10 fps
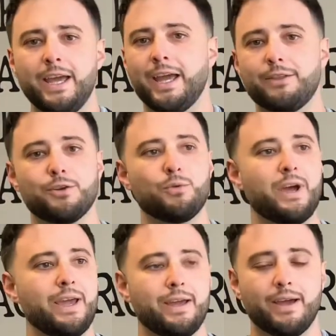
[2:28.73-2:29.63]
Either
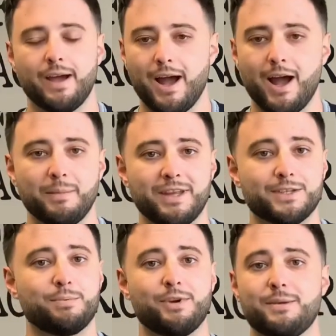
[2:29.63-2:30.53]
way, it's
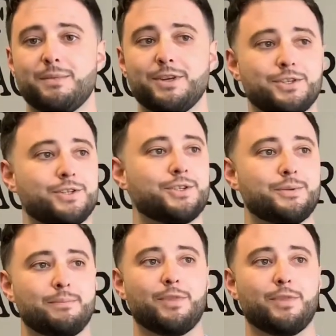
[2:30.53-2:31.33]
pretty much